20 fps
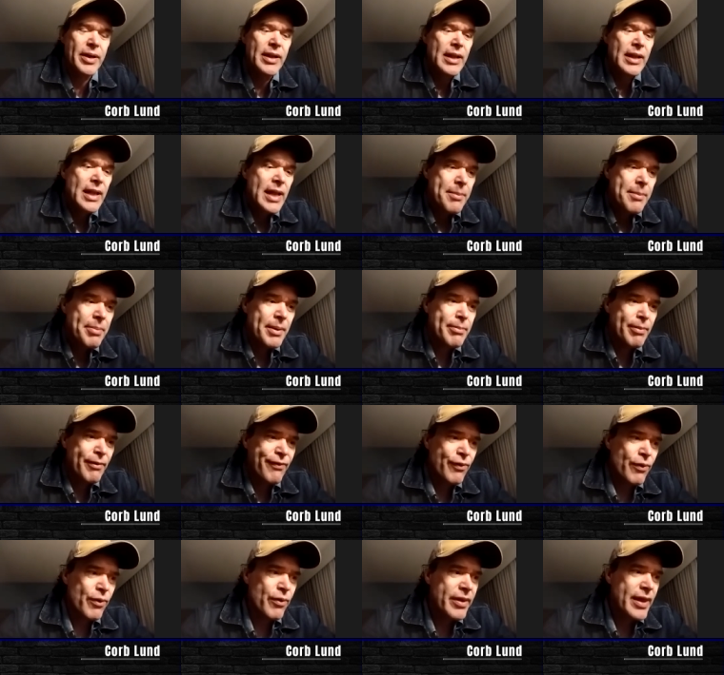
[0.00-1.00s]
But but
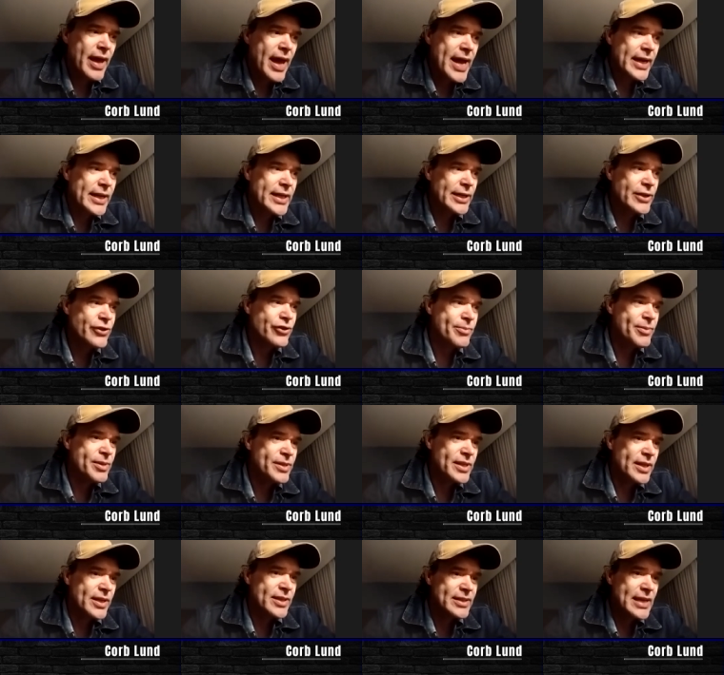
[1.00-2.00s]
before that, country
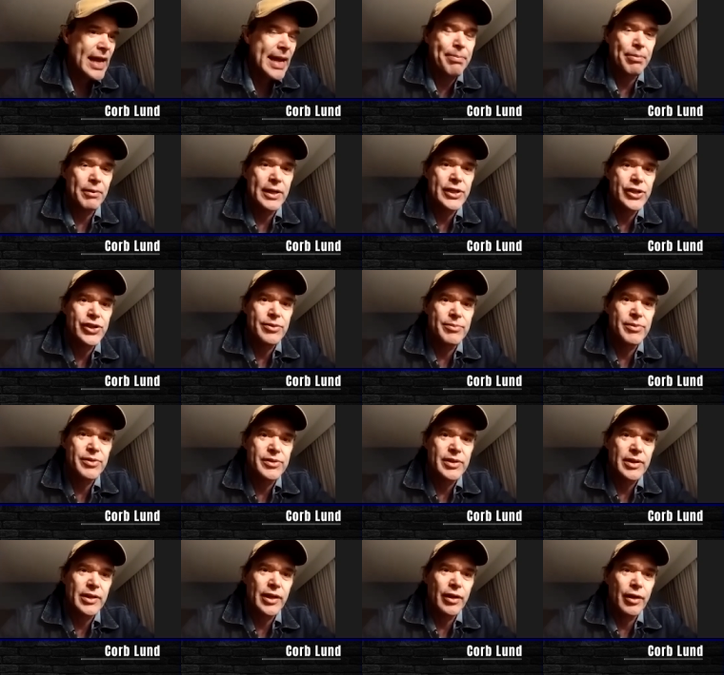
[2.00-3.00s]
music is Appalachian
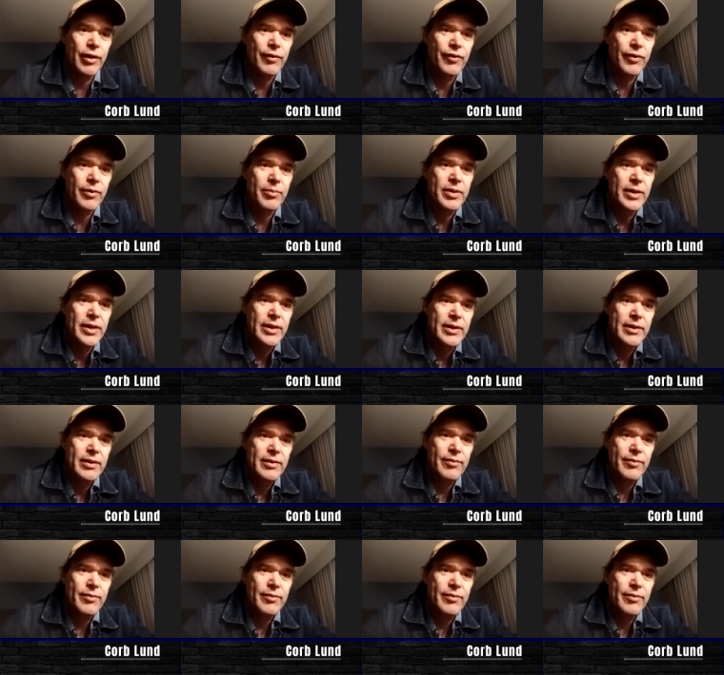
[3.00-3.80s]
music, you know, from